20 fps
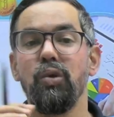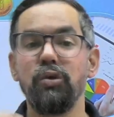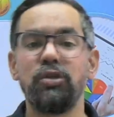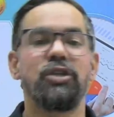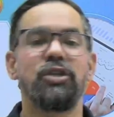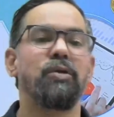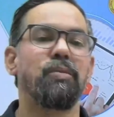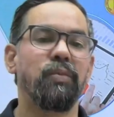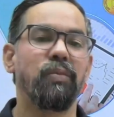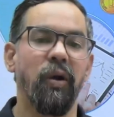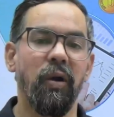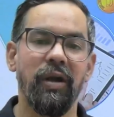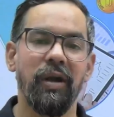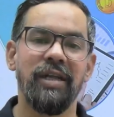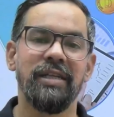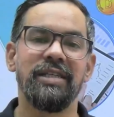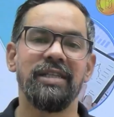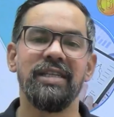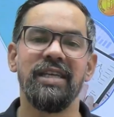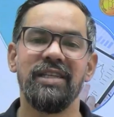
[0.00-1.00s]
important
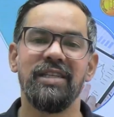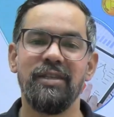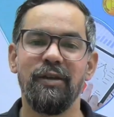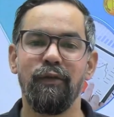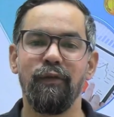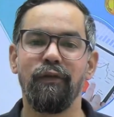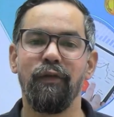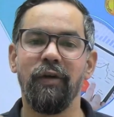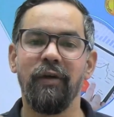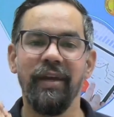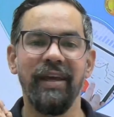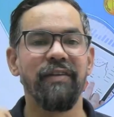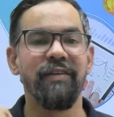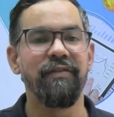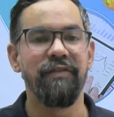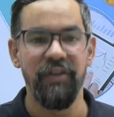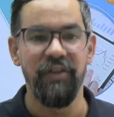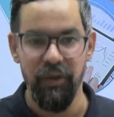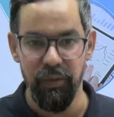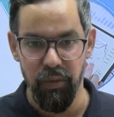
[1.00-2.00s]
session for every
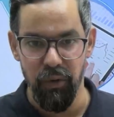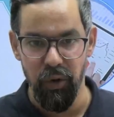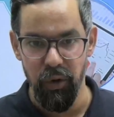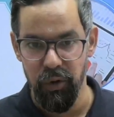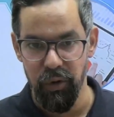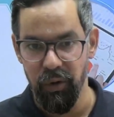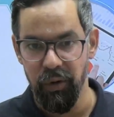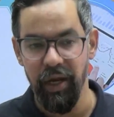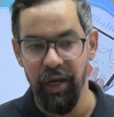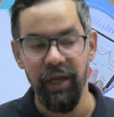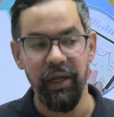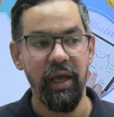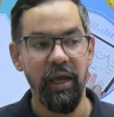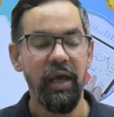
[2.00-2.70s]
module, right?